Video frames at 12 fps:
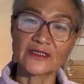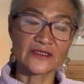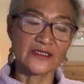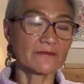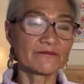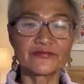
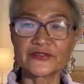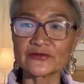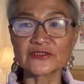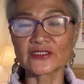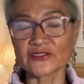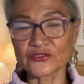
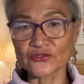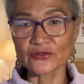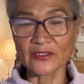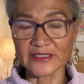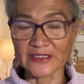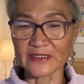computer
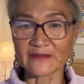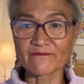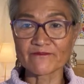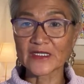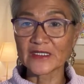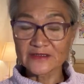drawing,
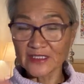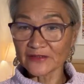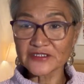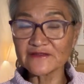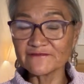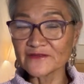not
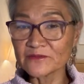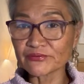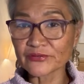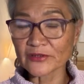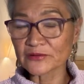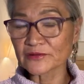even
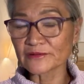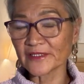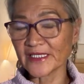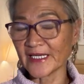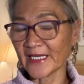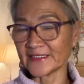
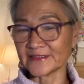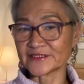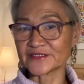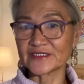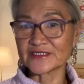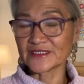Procreate,
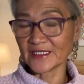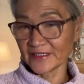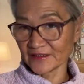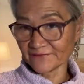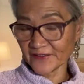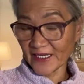this kind
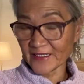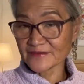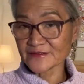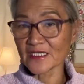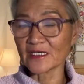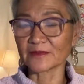of
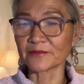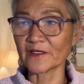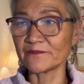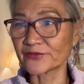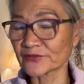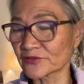hands-on
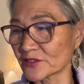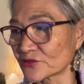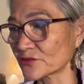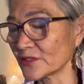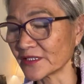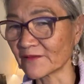computer
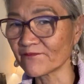drawing.